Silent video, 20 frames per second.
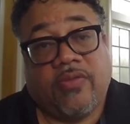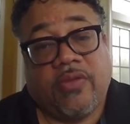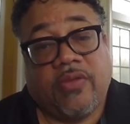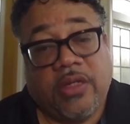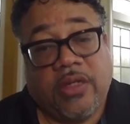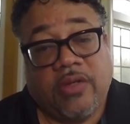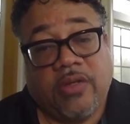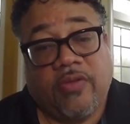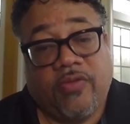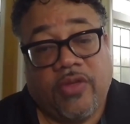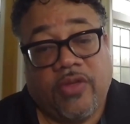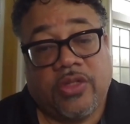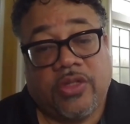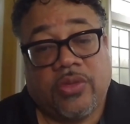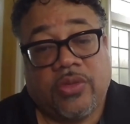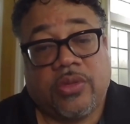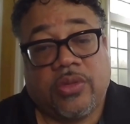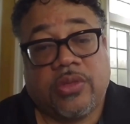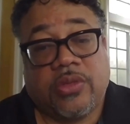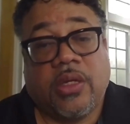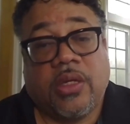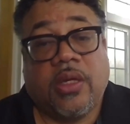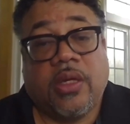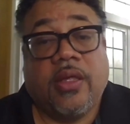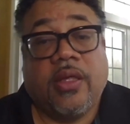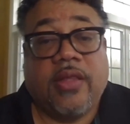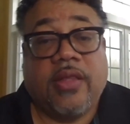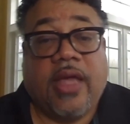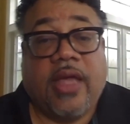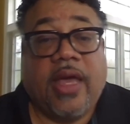individuals
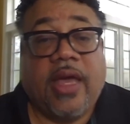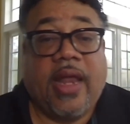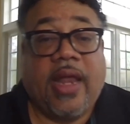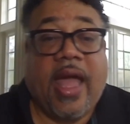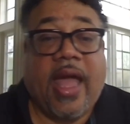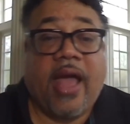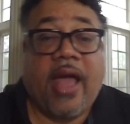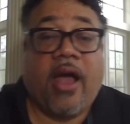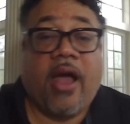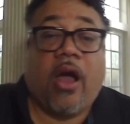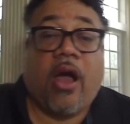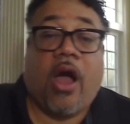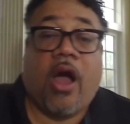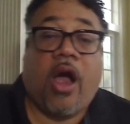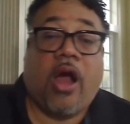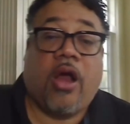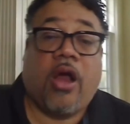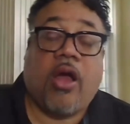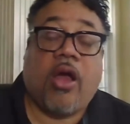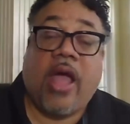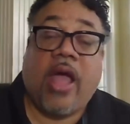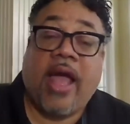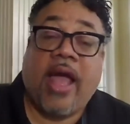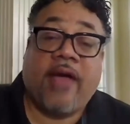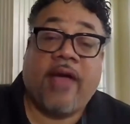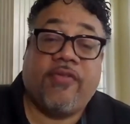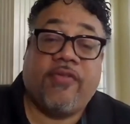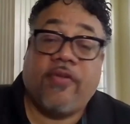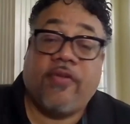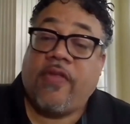that have